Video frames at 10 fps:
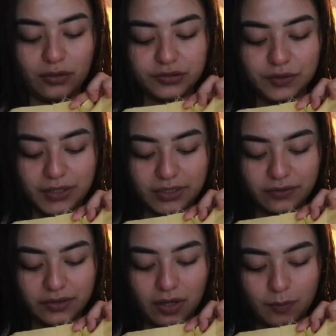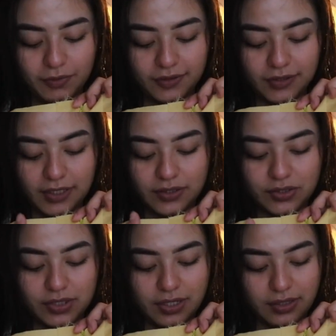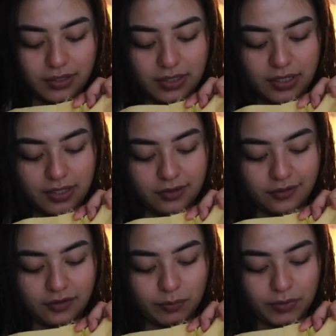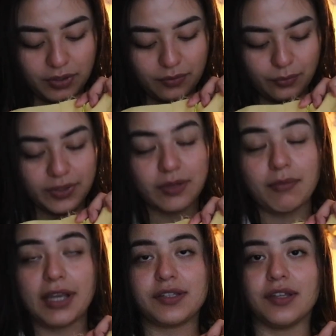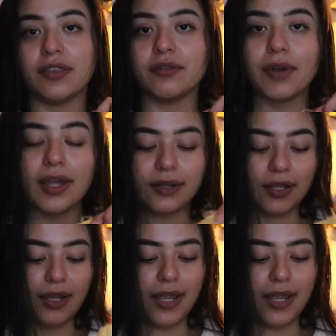I also need to top stitch the zipper with the matching thread